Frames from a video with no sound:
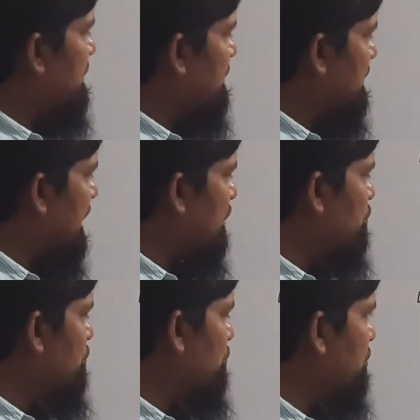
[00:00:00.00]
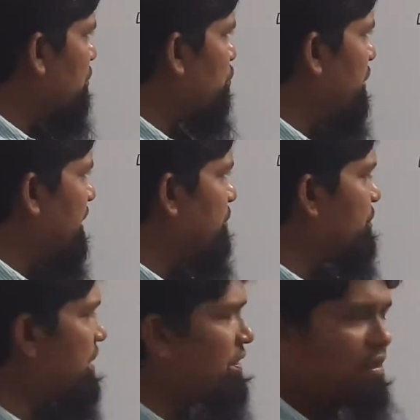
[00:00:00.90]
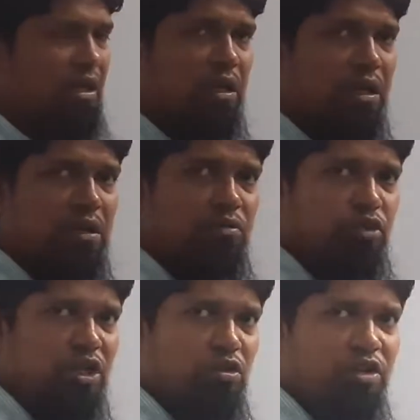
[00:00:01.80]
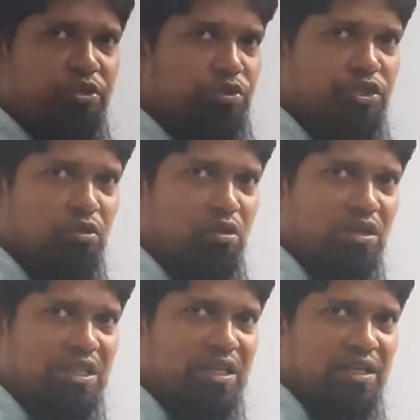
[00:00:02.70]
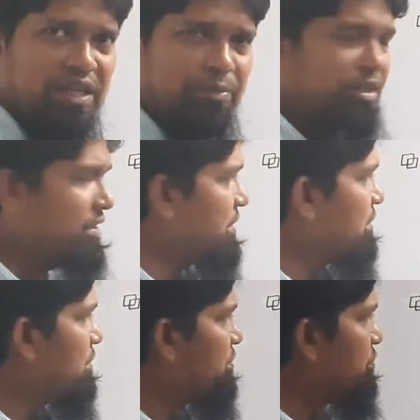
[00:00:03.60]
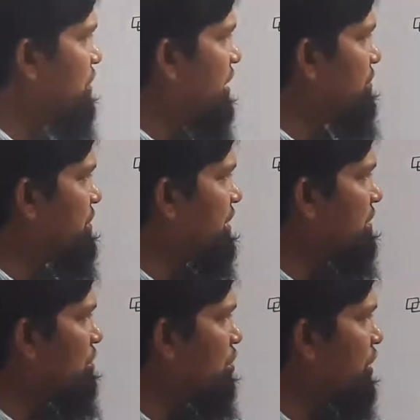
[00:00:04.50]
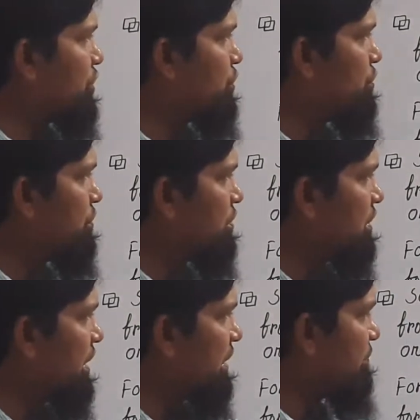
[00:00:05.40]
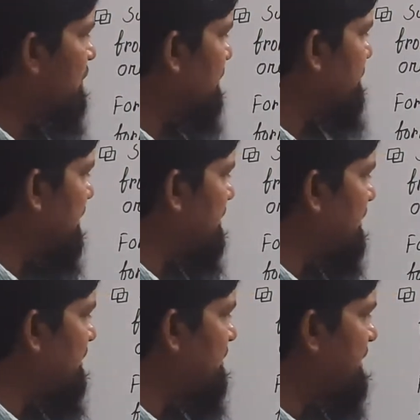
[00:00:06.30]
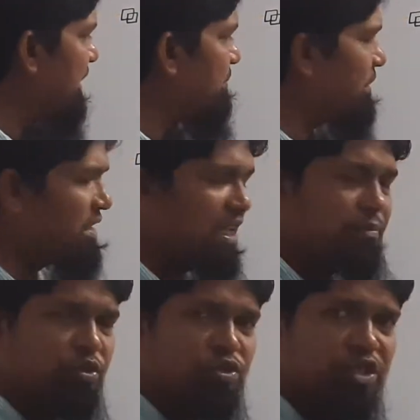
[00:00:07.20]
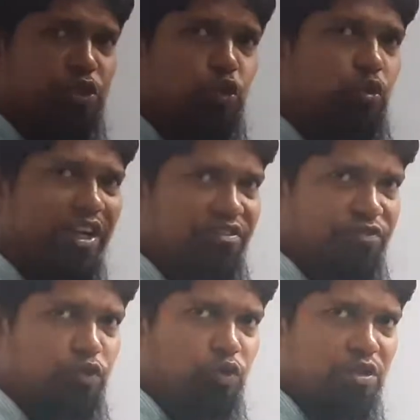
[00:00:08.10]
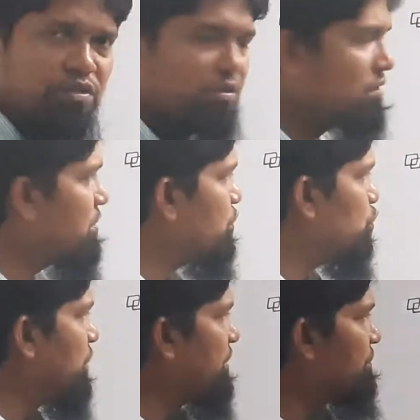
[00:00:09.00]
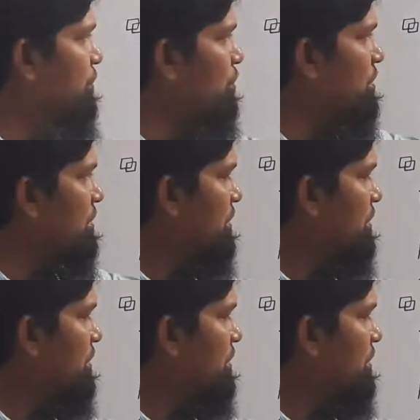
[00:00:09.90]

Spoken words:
now we are not using all the elements. We are using only here in the second page. I am using 2 and 4. 2 and 4.